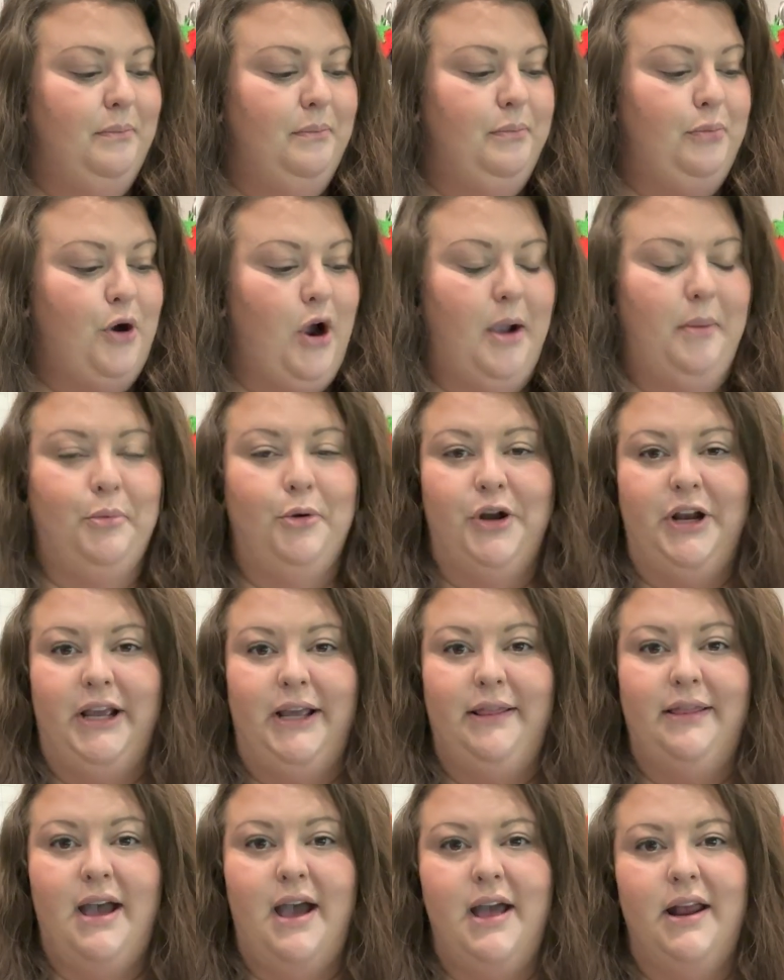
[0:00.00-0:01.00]

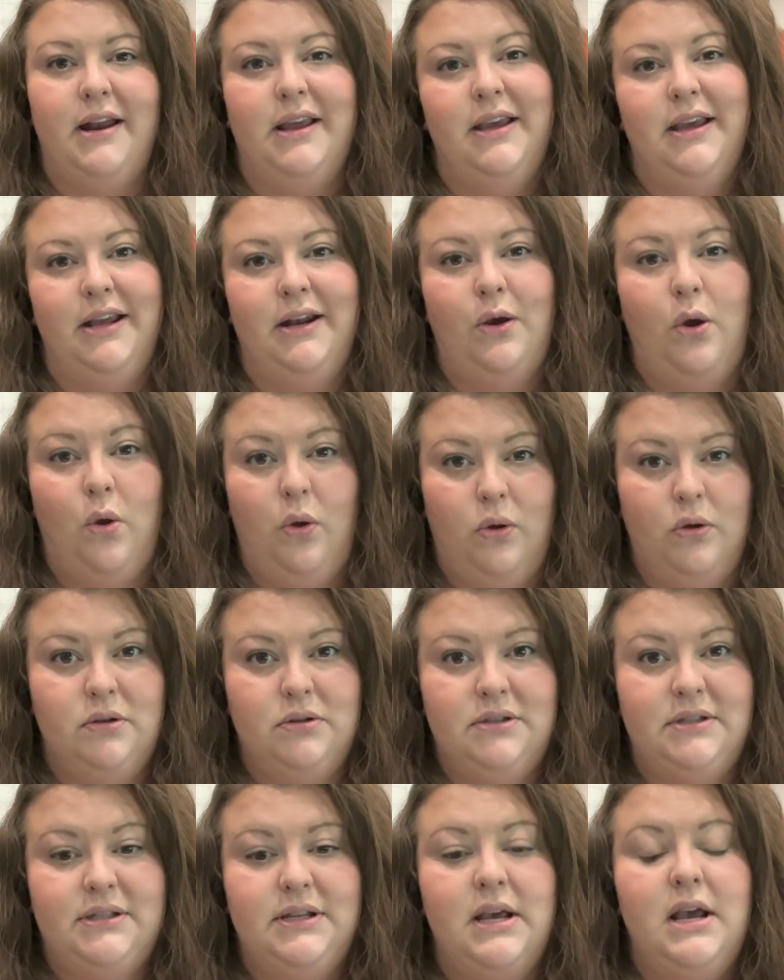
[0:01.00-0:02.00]
property that it
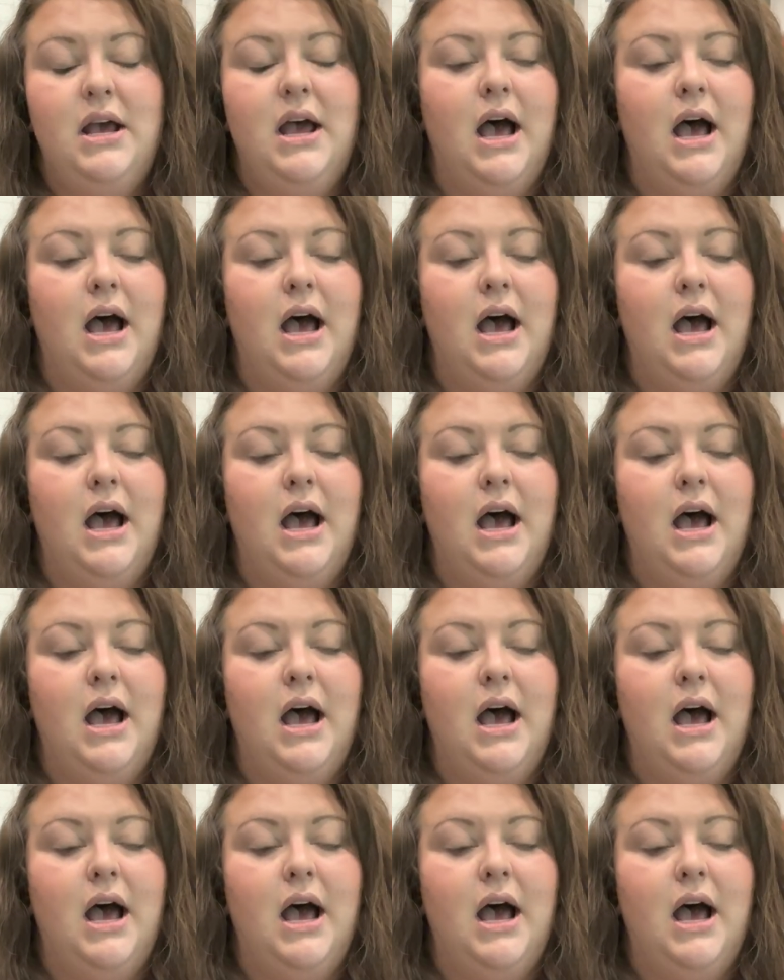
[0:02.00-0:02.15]
holds.